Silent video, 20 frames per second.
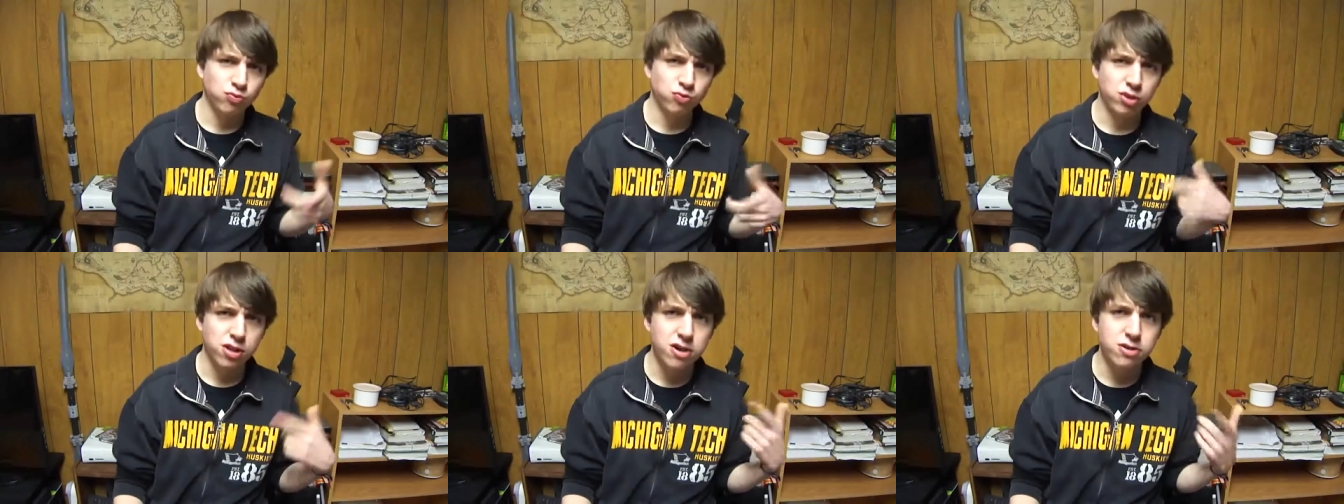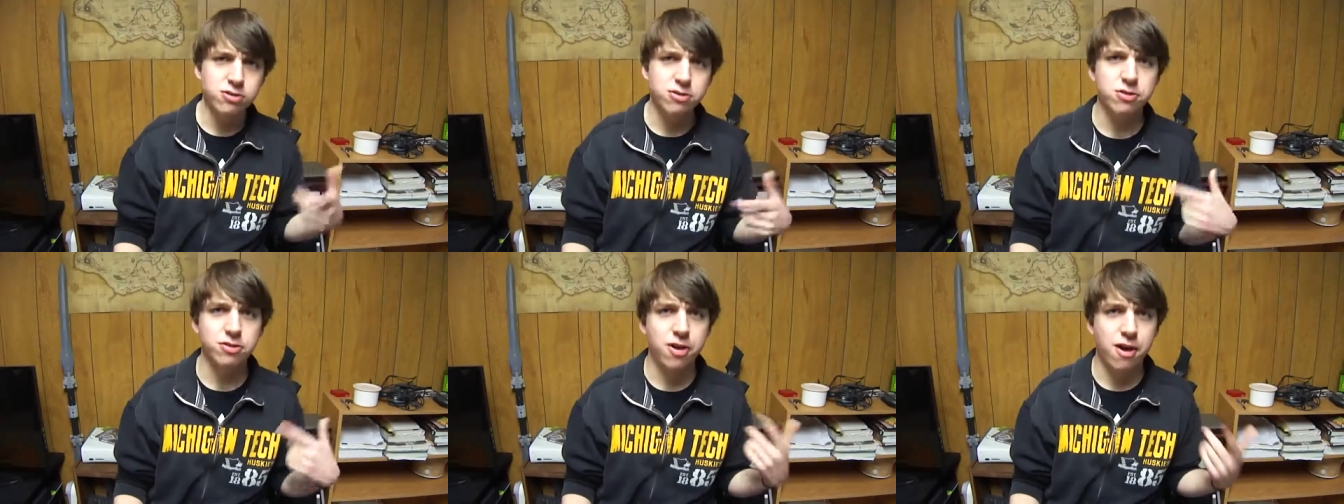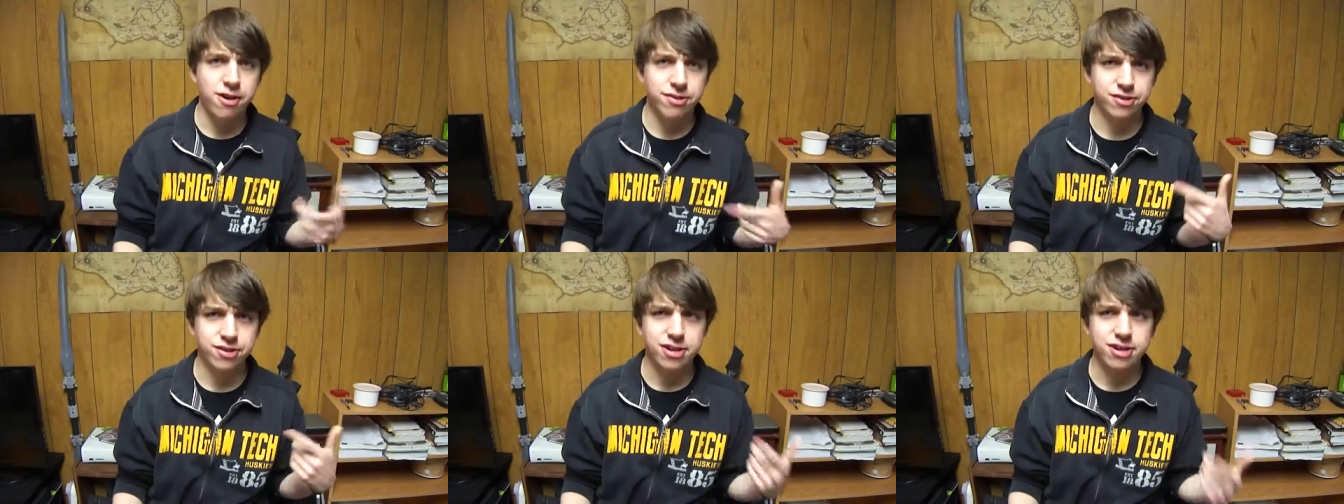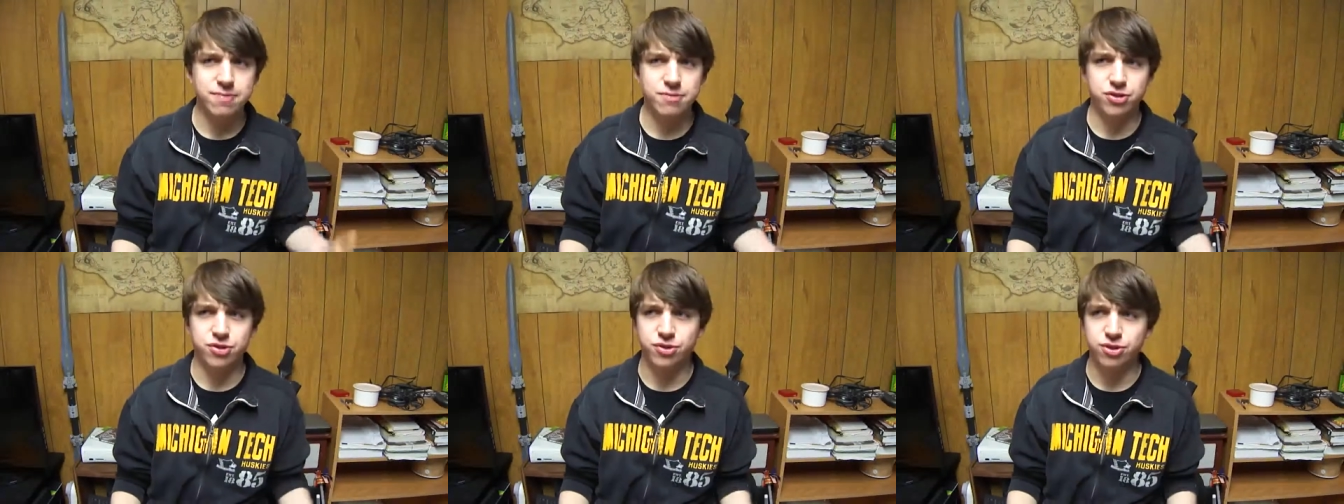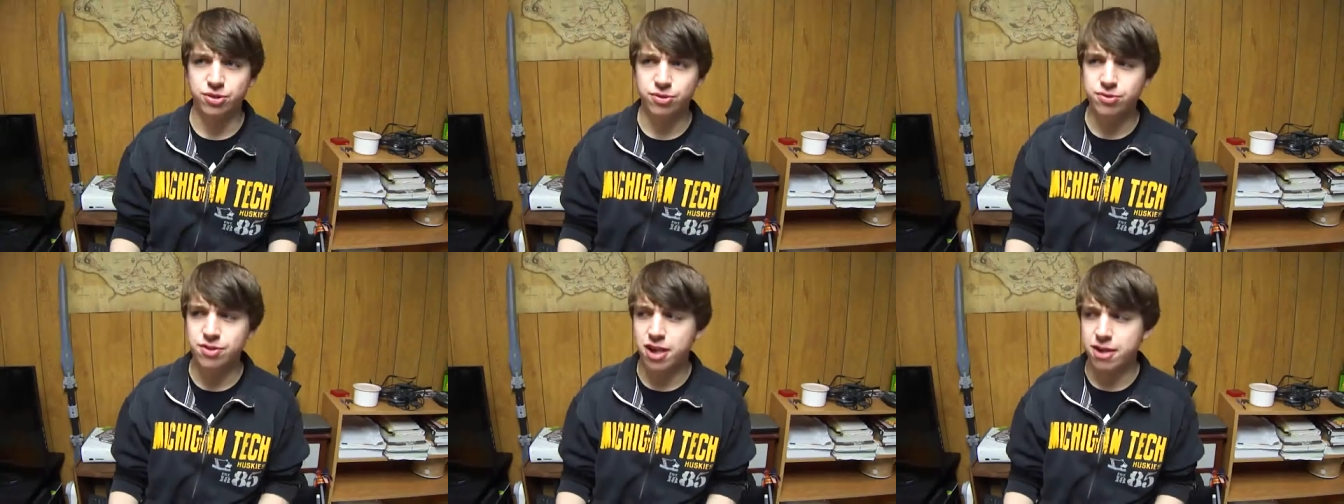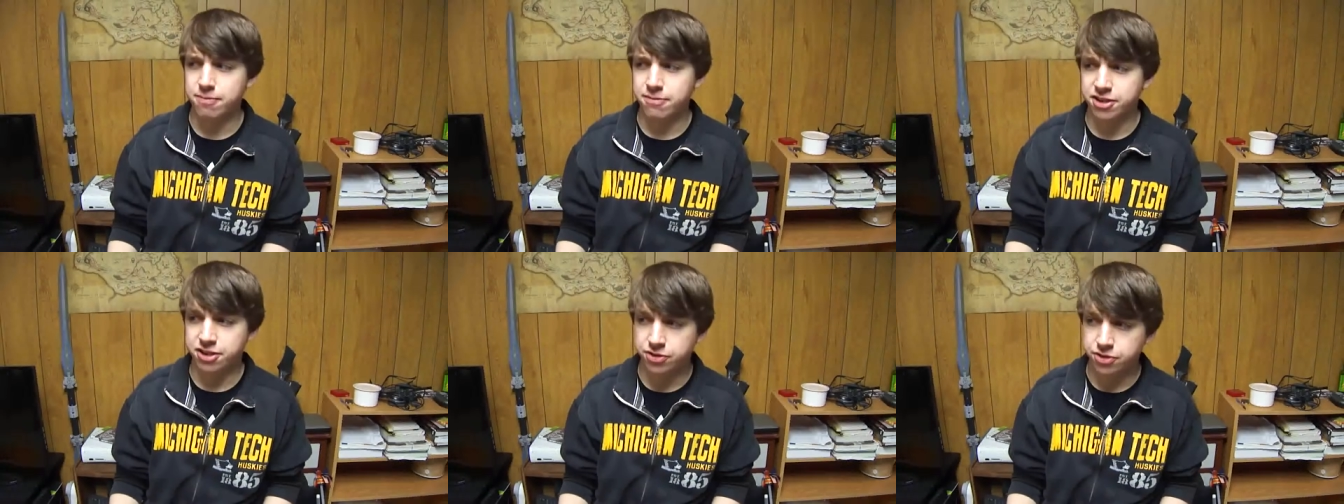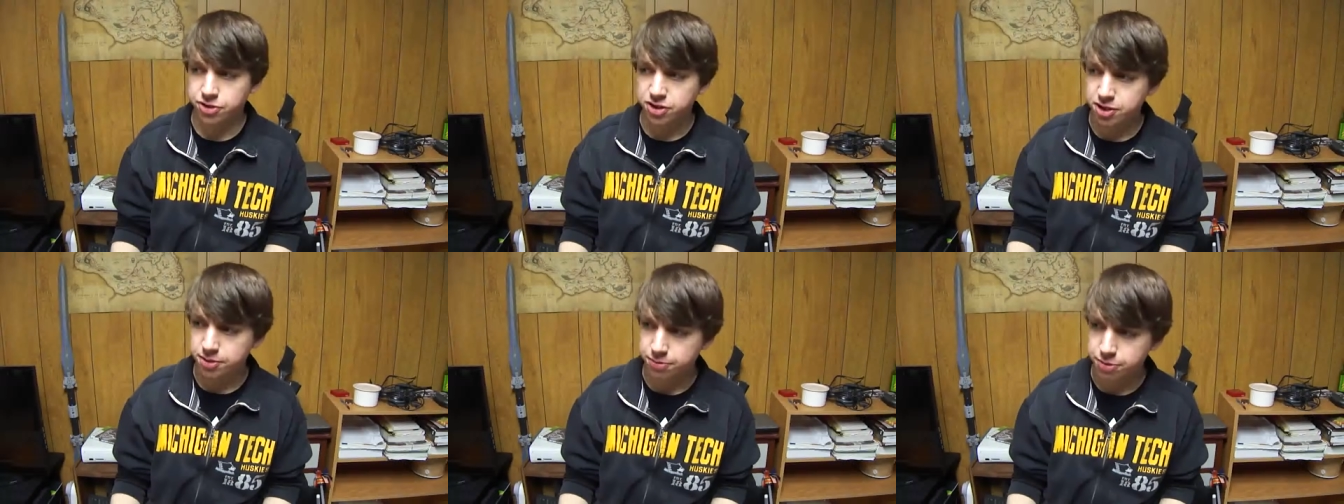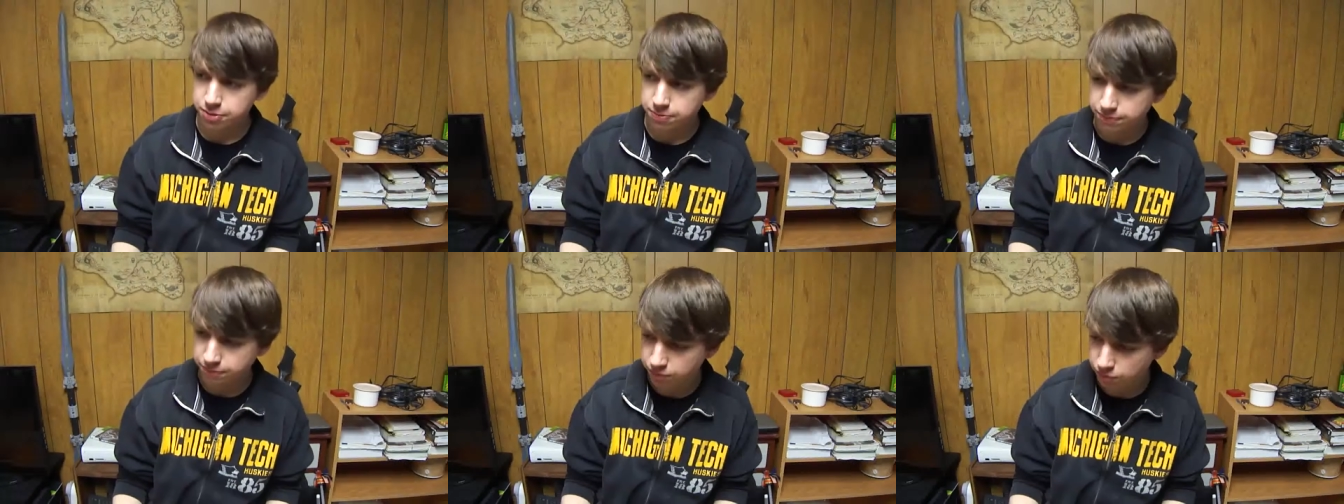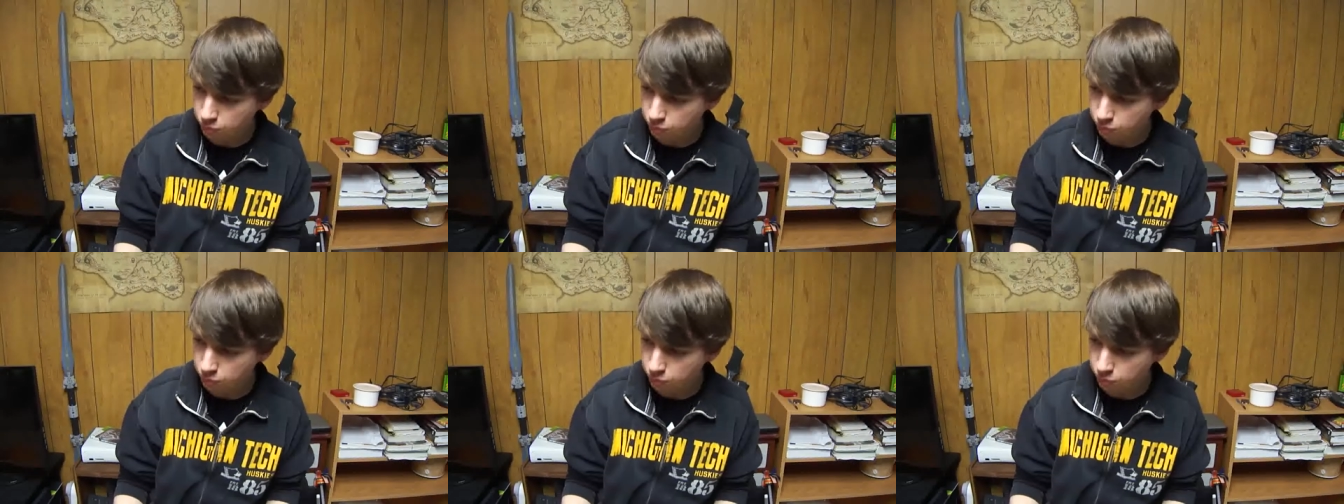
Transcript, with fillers: It takes a long time to chew that many chips.